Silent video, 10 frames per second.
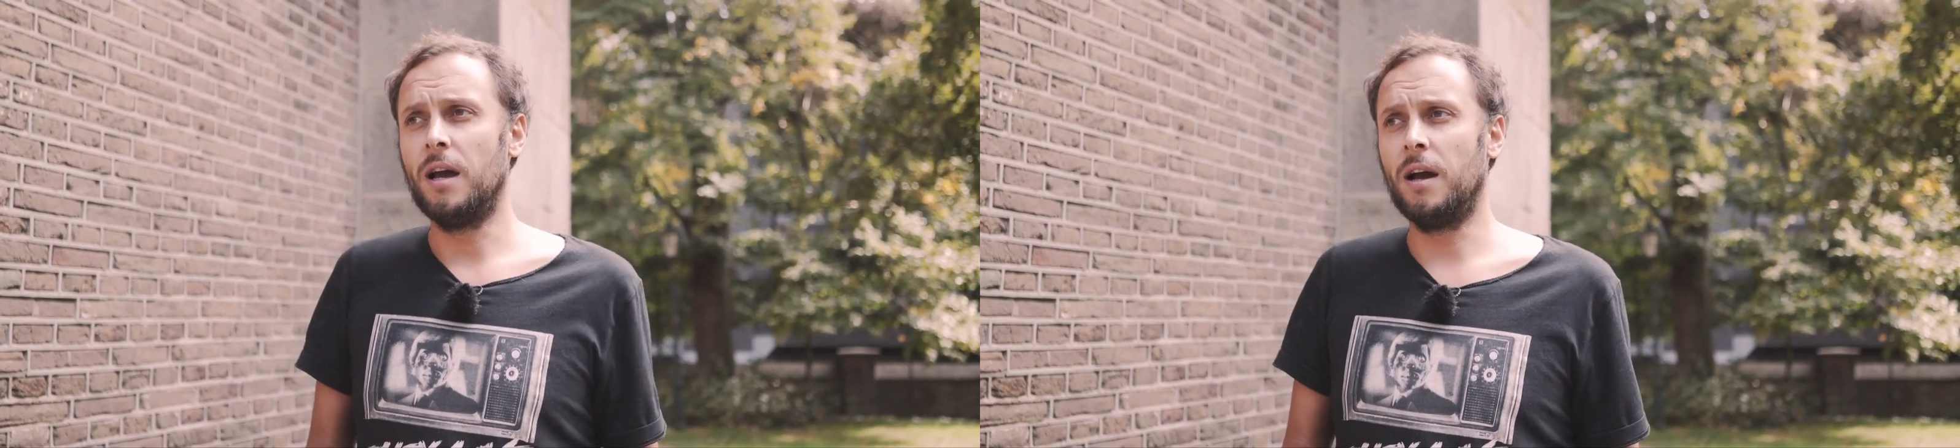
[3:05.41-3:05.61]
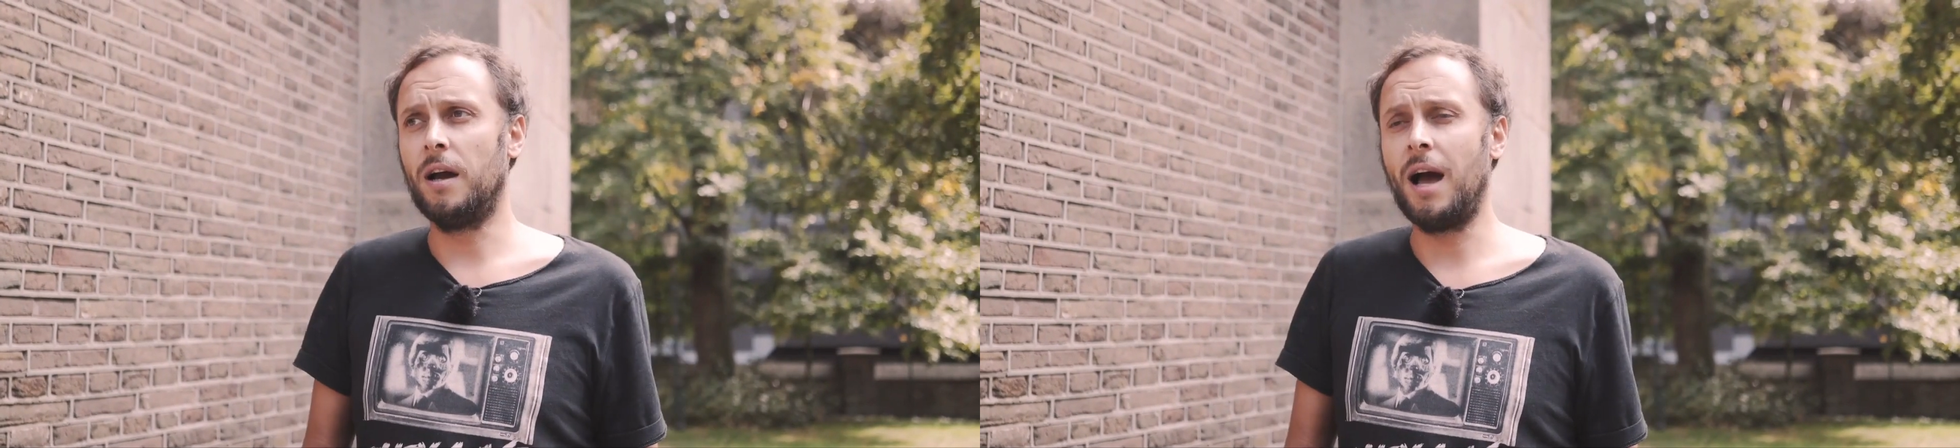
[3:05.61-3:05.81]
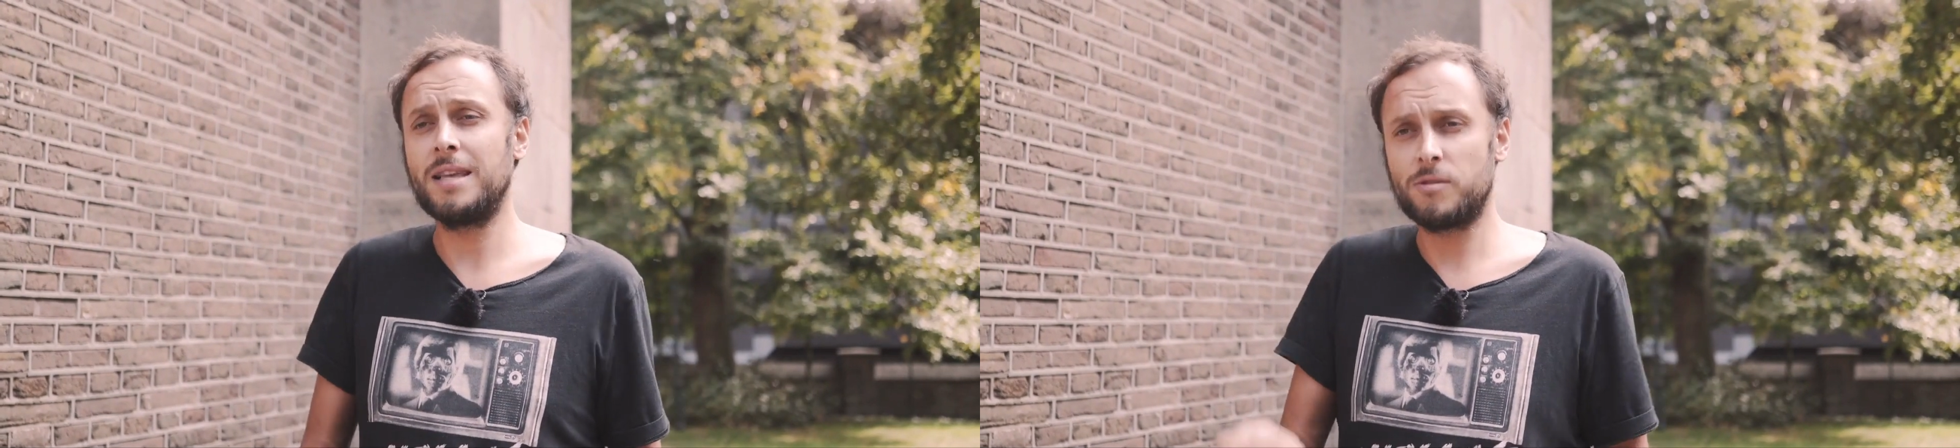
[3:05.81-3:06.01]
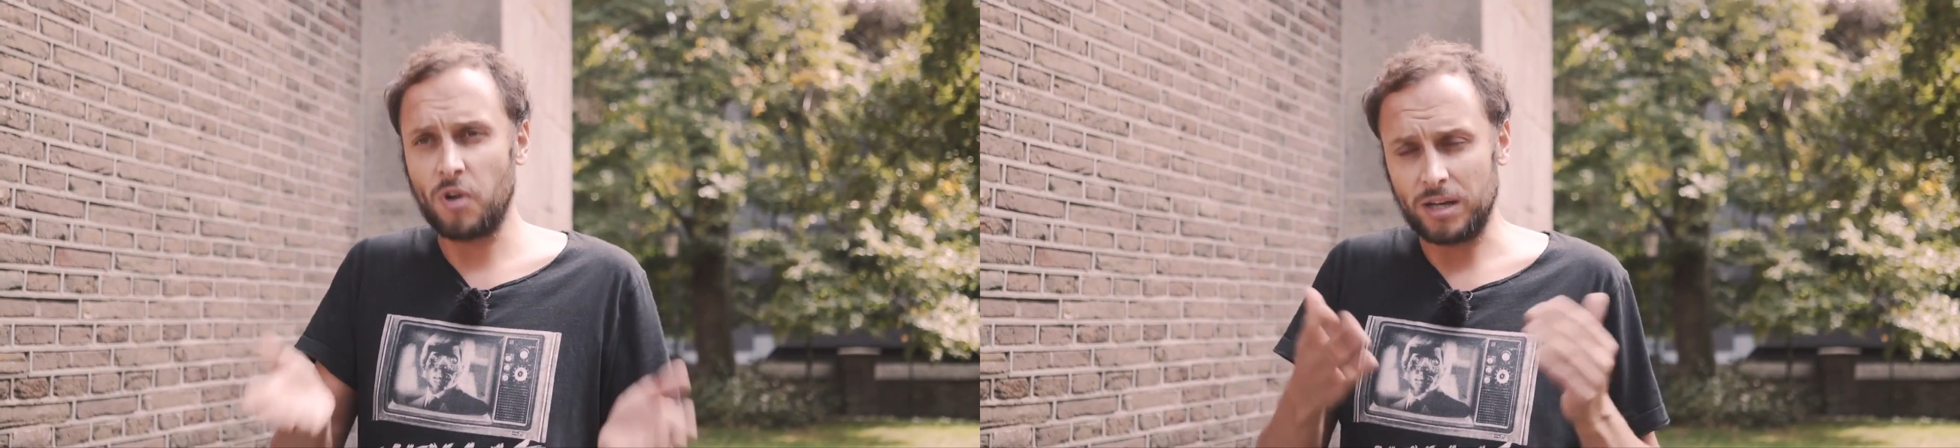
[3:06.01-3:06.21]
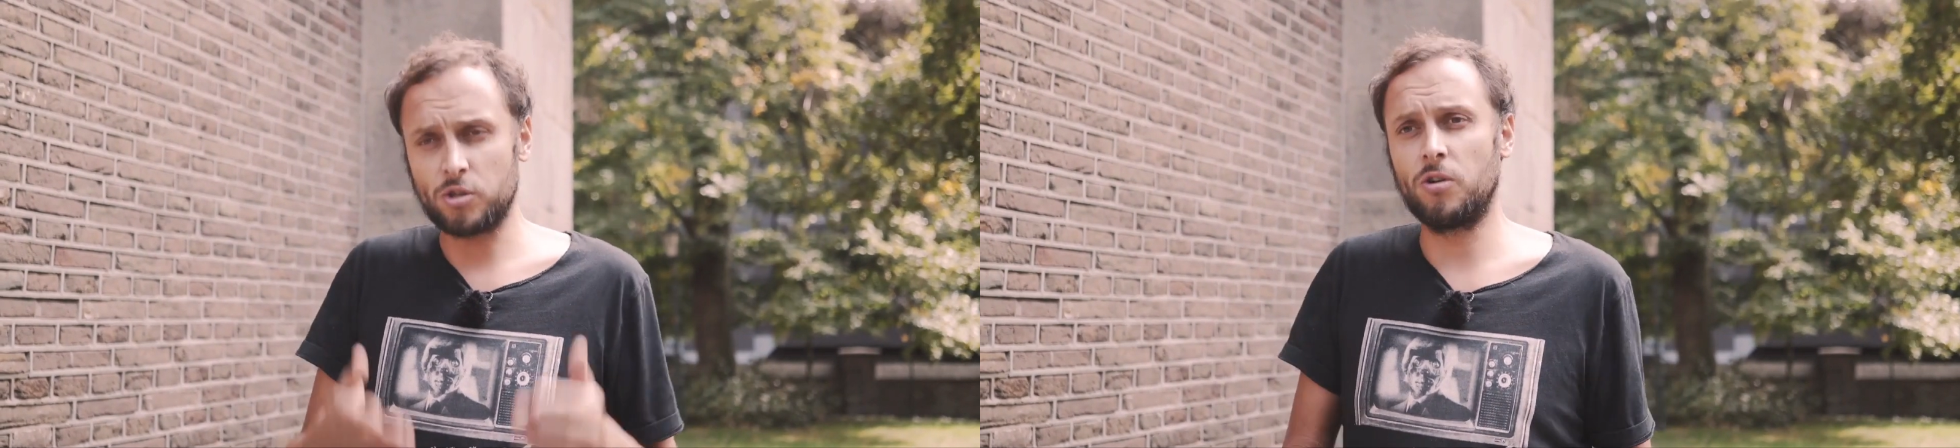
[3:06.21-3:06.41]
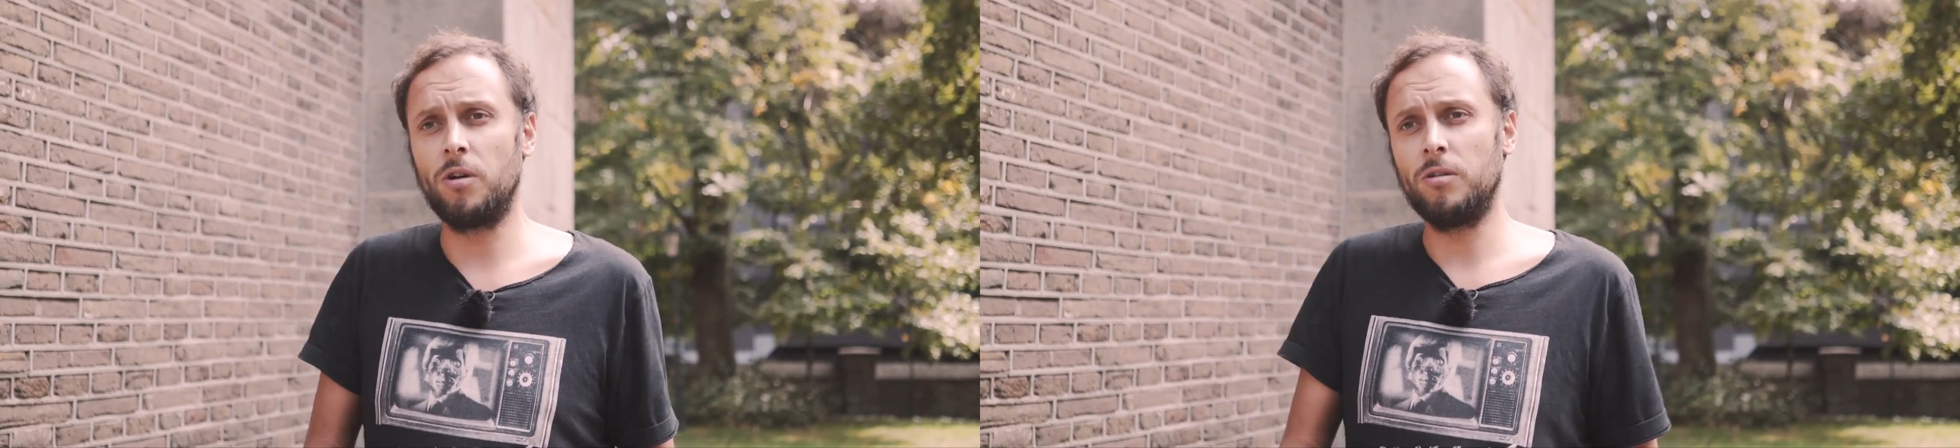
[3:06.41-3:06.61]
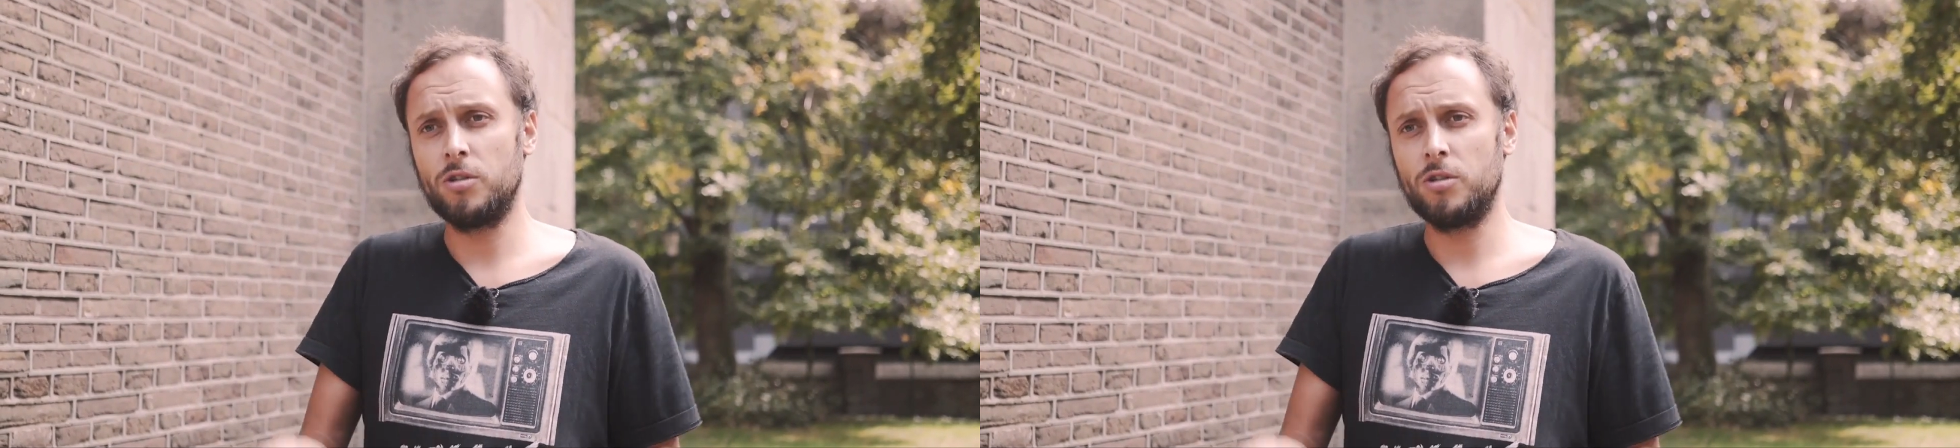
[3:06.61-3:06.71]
a structural